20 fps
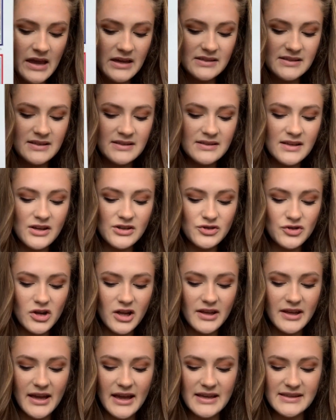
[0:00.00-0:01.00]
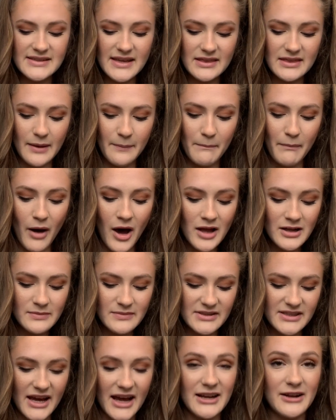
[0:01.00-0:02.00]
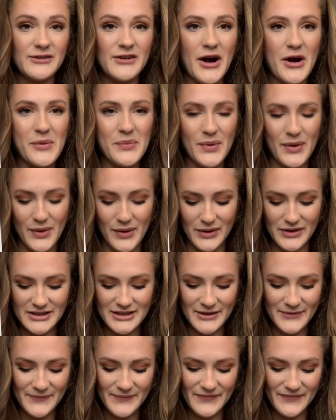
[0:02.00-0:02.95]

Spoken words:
Since Australia is at the bottom side of our world,